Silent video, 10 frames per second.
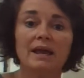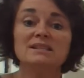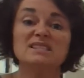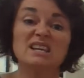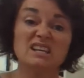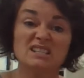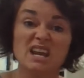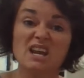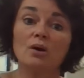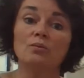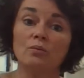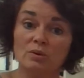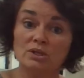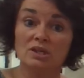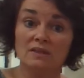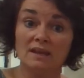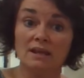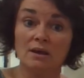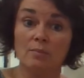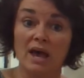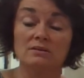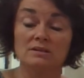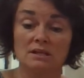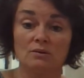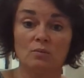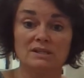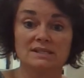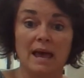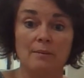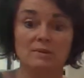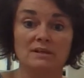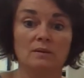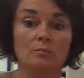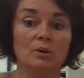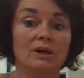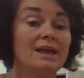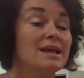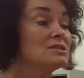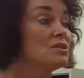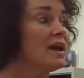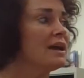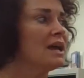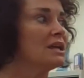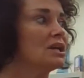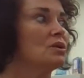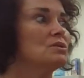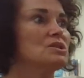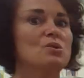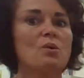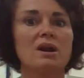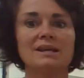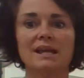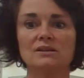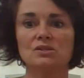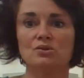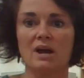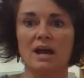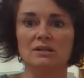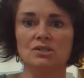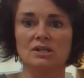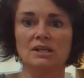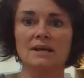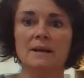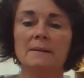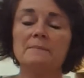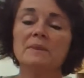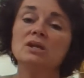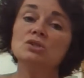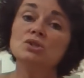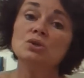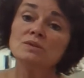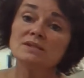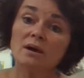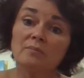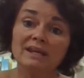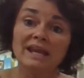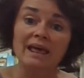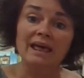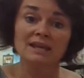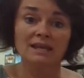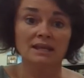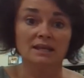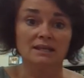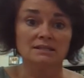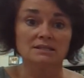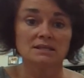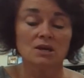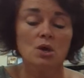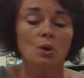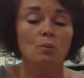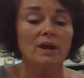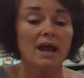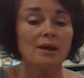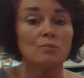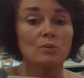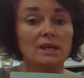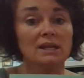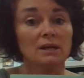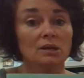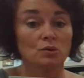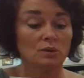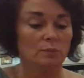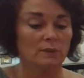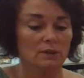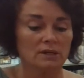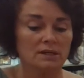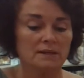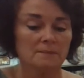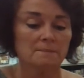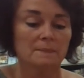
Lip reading: and set it down. We should think about what's happened in the book. So that kind of goes to our next strategy. Do something at the end. When I'm reading a good book,